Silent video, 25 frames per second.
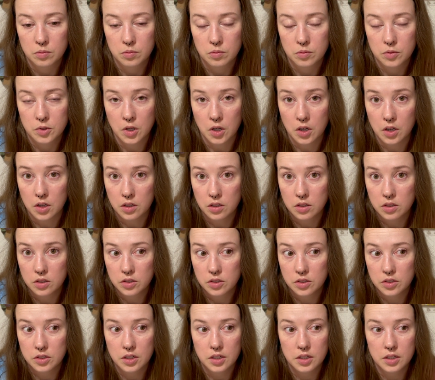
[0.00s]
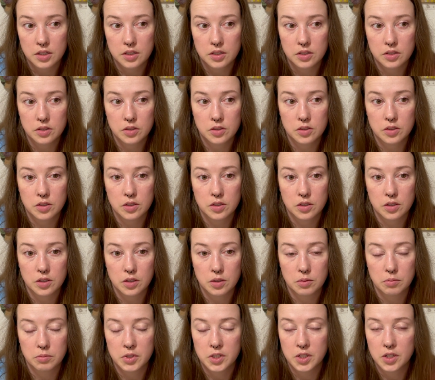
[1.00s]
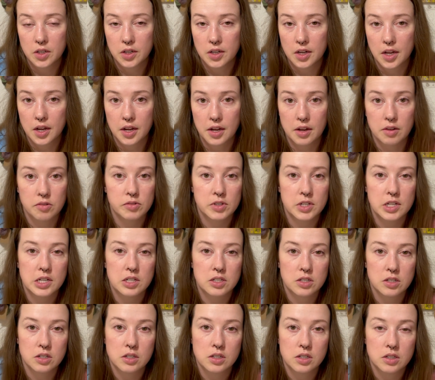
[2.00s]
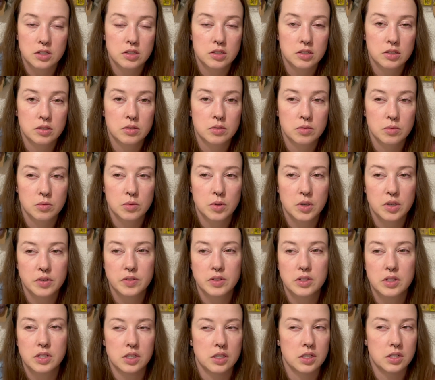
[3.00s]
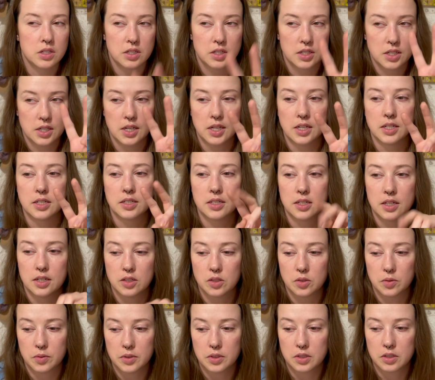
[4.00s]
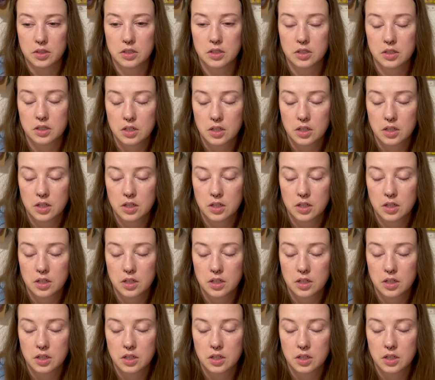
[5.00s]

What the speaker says: toddler sized DRK everyday socks, whatever the second size was.